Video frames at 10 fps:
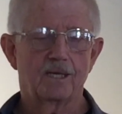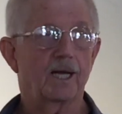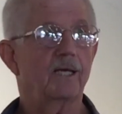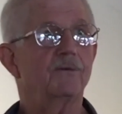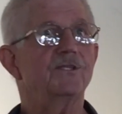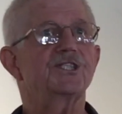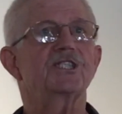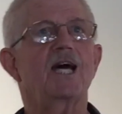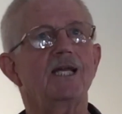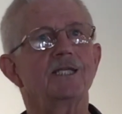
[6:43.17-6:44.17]
I love the
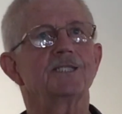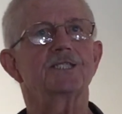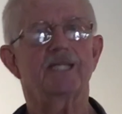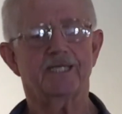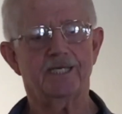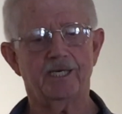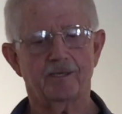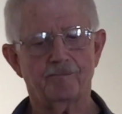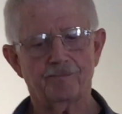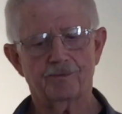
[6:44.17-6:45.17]
silence they keep,
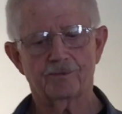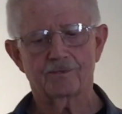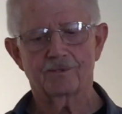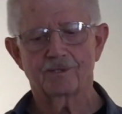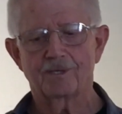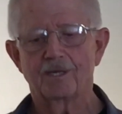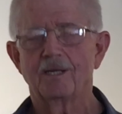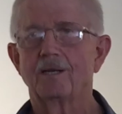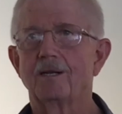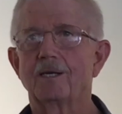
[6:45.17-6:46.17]

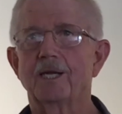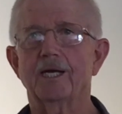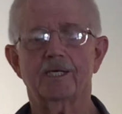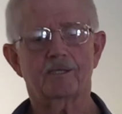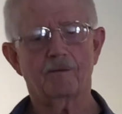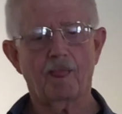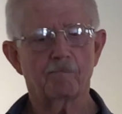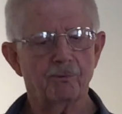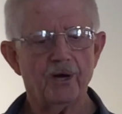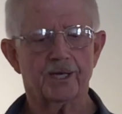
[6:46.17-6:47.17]
like
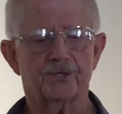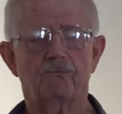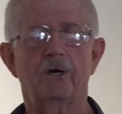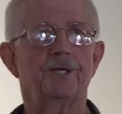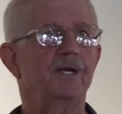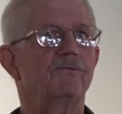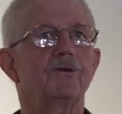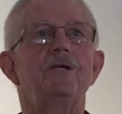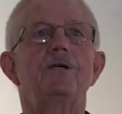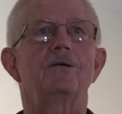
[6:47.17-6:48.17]
breath one
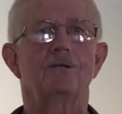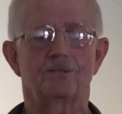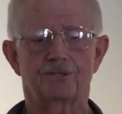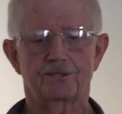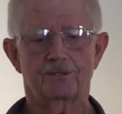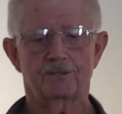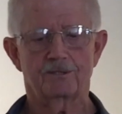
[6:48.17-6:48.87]
never hears,